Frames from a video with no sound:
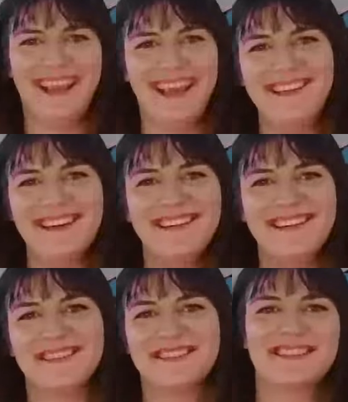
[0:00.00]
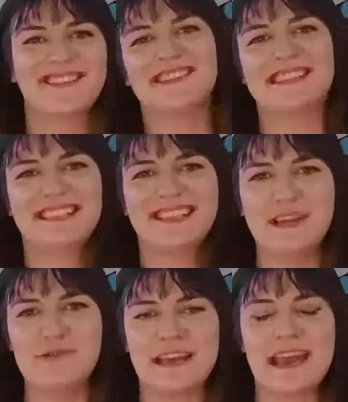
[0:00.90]
Hey, it's good to see you
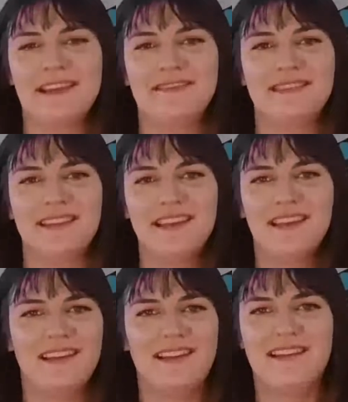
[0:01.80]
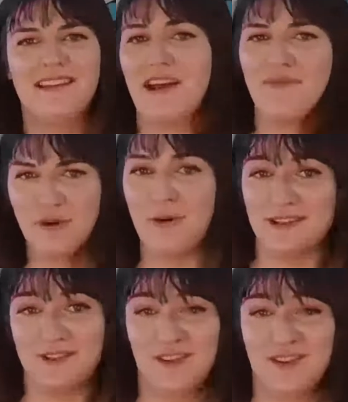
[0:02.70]
again. I have a
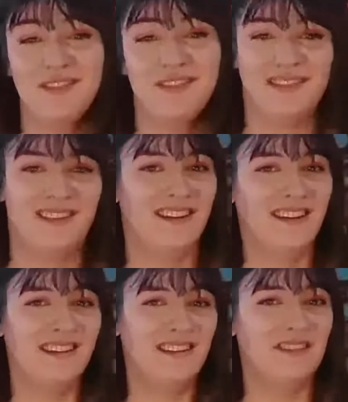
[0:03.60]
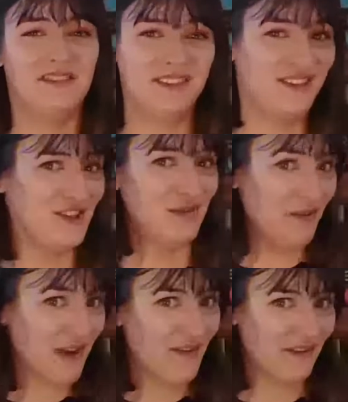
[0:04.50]
question. Did you ever
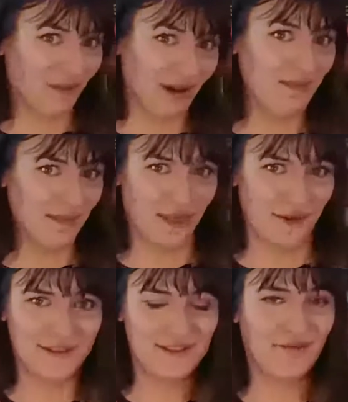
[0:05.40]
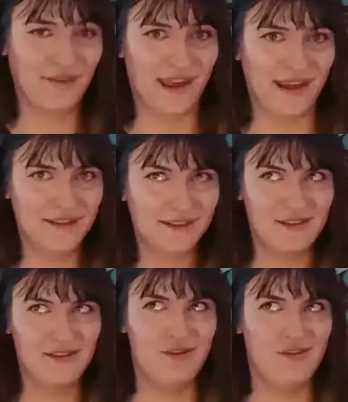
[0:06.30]
have a Greek mythology phase?
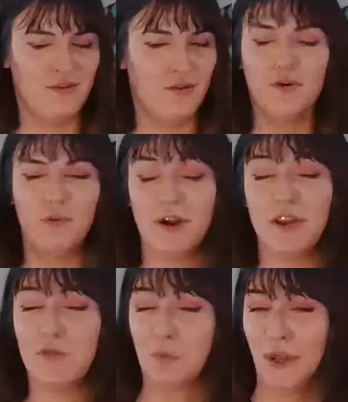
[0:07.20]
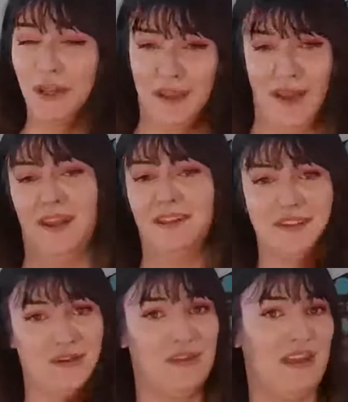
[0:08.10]
Or were you really
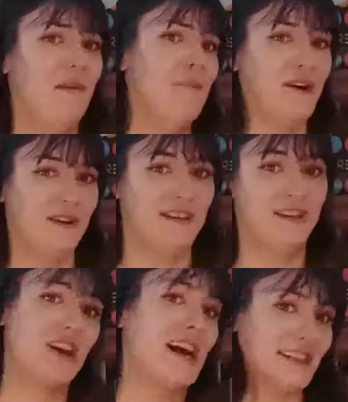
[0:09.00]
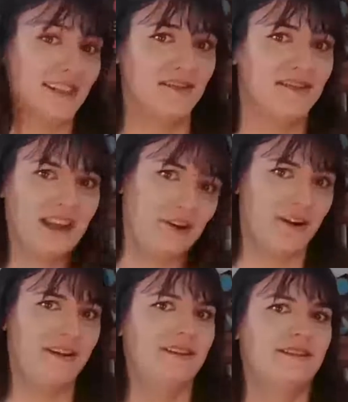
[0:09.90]
into the Percy Jackson
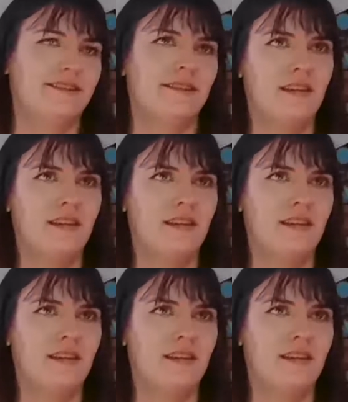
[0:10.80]
series?